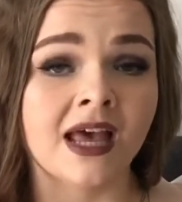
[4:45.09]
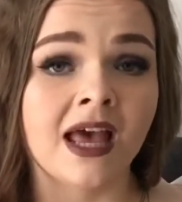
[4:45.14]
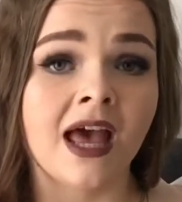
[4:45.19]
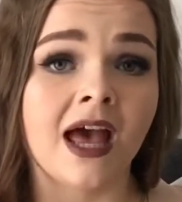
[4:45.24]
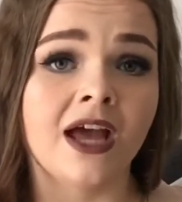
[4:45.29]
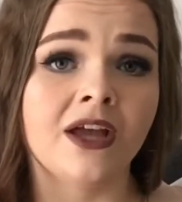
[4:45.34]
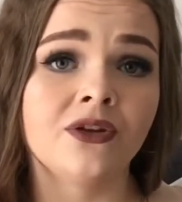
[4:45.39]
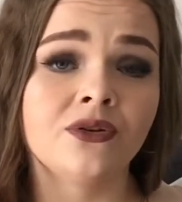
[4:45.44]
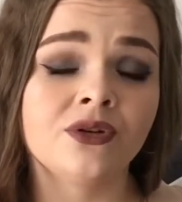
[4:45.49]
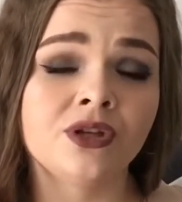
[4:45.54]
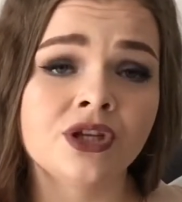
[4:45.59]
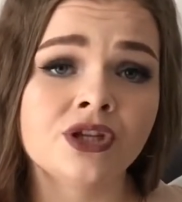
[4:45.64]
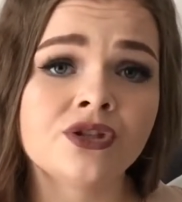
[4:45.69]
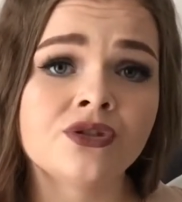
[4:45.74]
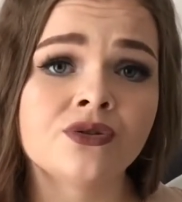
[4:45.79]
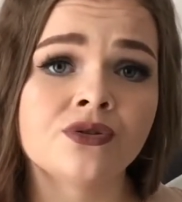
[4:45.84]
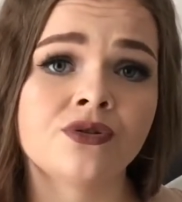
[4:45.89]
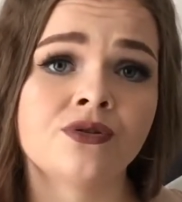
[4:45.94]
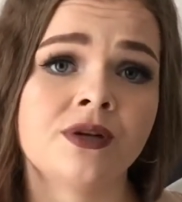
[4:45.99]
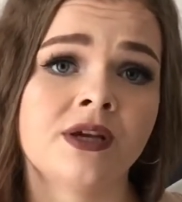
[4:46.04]
And you need
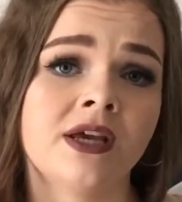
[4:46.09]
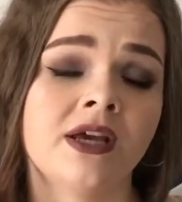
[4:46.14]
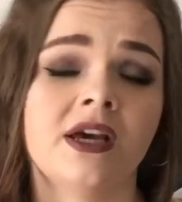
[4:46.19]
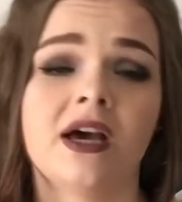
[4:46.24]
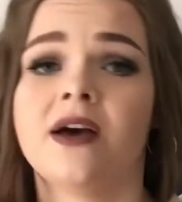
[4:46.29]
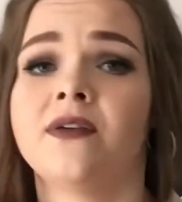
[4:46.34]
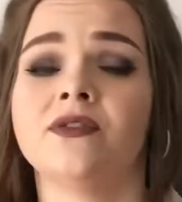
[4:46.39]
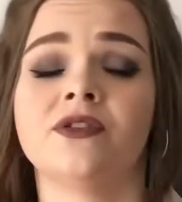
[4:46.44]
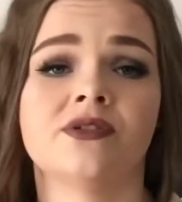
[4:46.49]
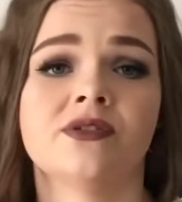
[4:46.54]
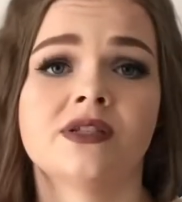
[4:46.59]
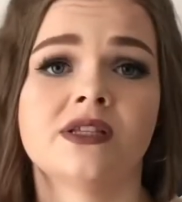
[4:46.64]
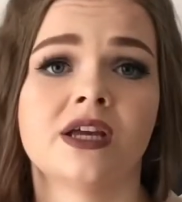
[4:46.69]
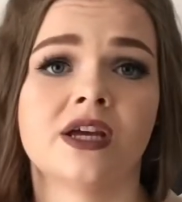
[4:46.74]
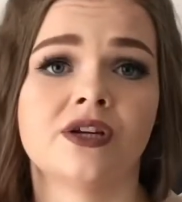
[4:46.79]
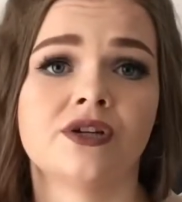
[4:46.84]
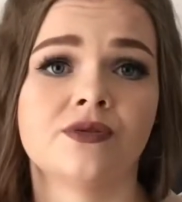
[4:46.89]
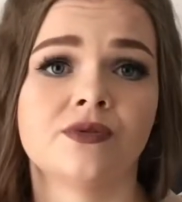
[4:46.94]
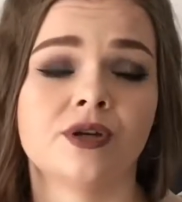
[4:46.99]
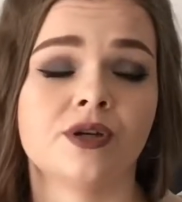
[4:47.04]
to drink after your
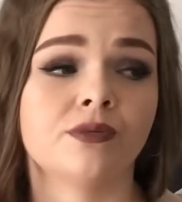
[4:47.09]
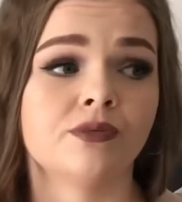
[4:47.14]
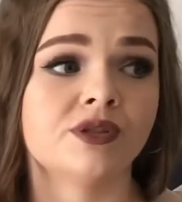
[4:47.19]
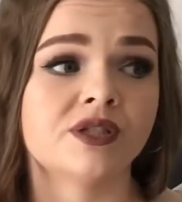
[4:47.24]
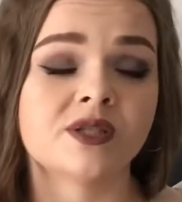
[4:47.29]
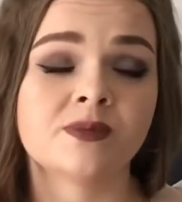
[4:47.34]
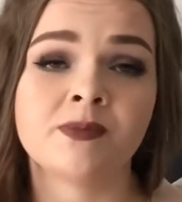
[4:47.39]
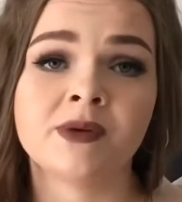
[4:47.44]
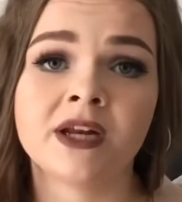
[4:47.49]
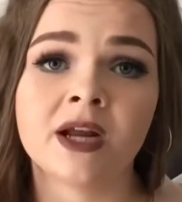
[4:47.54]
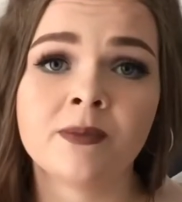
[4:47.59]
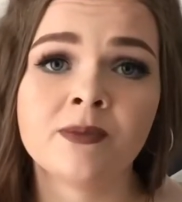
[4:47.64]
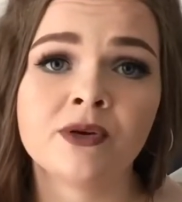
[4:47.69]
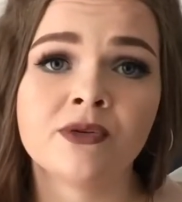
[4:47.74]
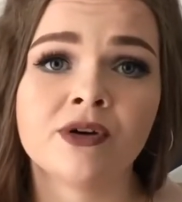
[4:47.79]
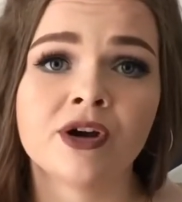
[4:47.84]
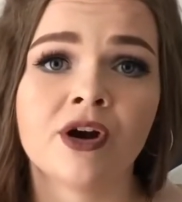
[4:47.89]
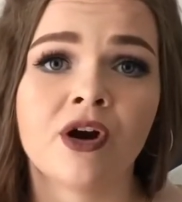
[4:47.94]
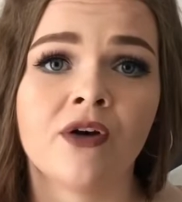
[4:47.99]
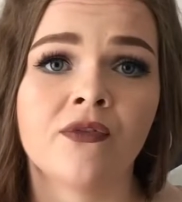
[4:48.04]
surgery. It will speed up your
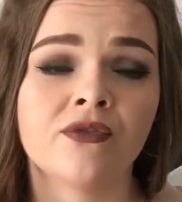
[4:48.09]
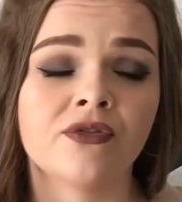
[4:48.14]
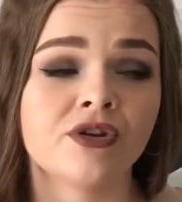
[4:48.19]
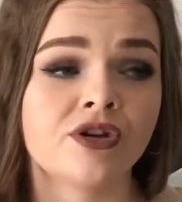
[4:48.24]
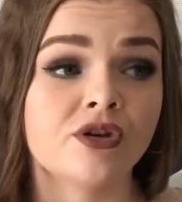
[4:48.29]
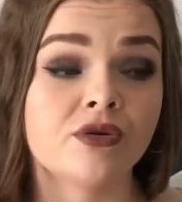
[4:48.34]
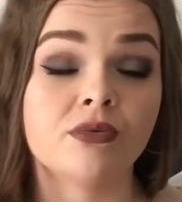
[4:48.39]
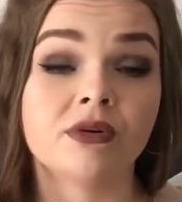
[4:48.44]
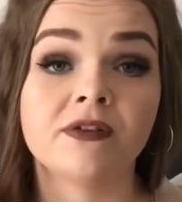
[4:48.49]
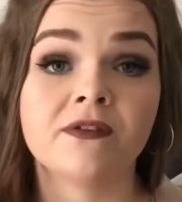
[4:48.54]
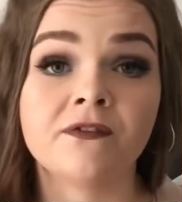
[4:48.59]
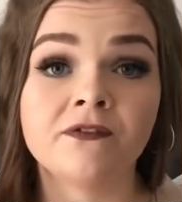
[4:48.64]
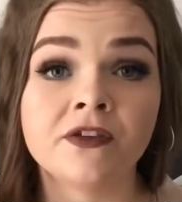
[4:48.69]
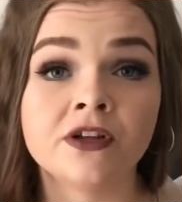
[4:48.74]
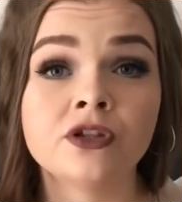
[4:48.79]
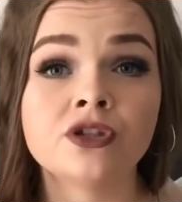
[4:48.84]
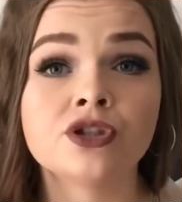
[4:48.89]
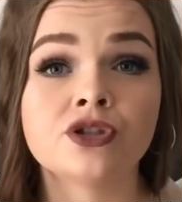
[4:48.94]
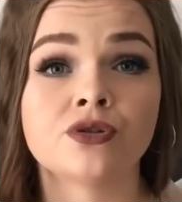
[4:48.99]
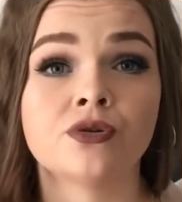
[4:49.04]
recovery. You will
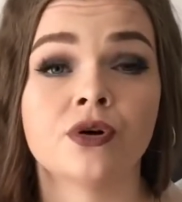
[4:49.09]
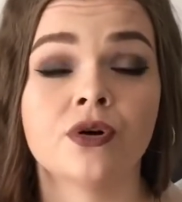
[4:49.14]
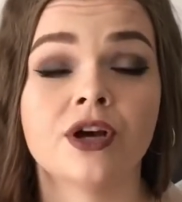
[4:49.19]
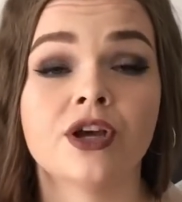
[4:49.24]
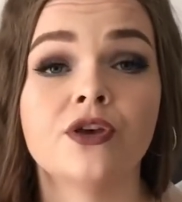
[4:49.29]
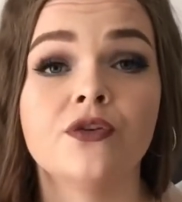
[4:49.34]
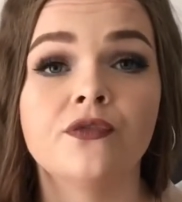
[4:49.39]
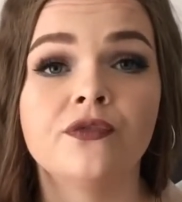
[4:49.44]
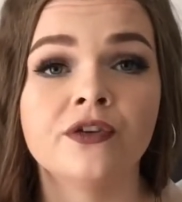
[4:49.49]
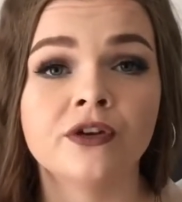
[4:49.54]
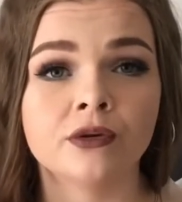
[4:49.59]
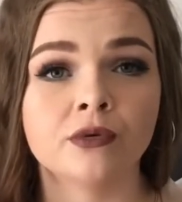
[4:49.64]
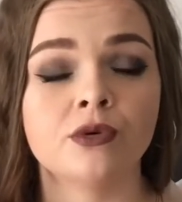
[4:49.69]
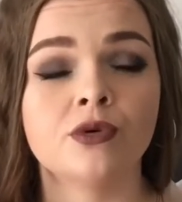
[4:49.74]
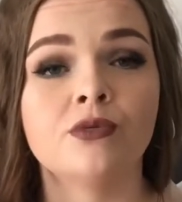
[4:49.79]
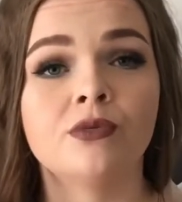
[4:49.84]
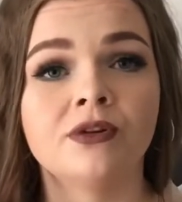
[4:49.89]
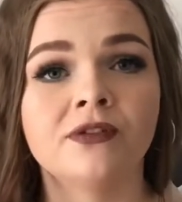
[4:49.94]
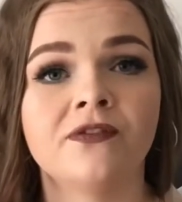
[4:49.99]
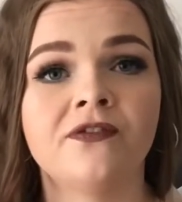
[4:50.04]
feel stronger. You
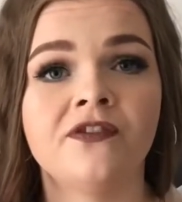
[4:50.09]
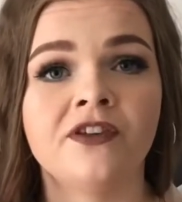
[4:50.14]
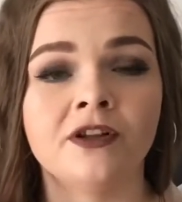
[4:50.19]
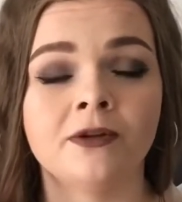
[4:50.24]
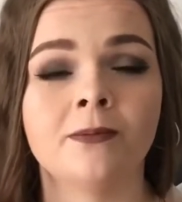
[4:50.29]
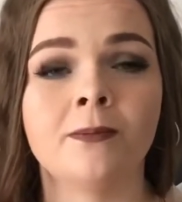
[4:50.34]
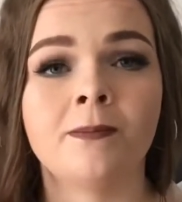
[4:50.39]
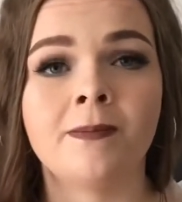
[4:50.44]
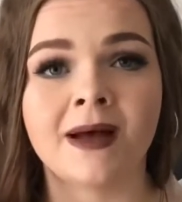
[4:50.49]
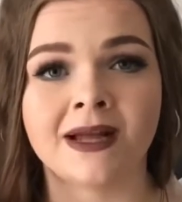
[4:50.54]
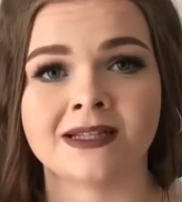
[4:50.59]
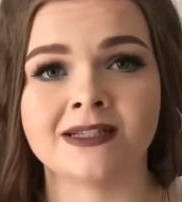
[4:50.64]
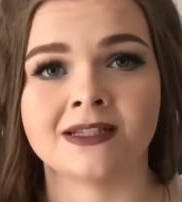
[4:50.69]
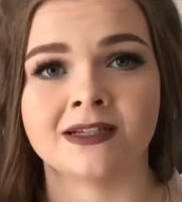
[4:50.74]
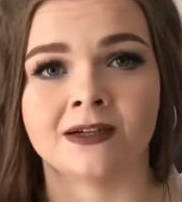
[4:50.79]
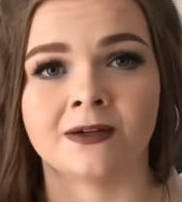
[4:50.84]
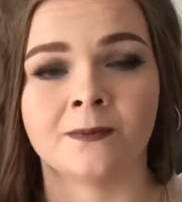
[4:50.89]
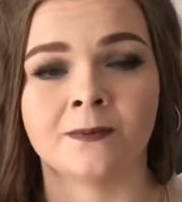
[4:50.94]
will feel better.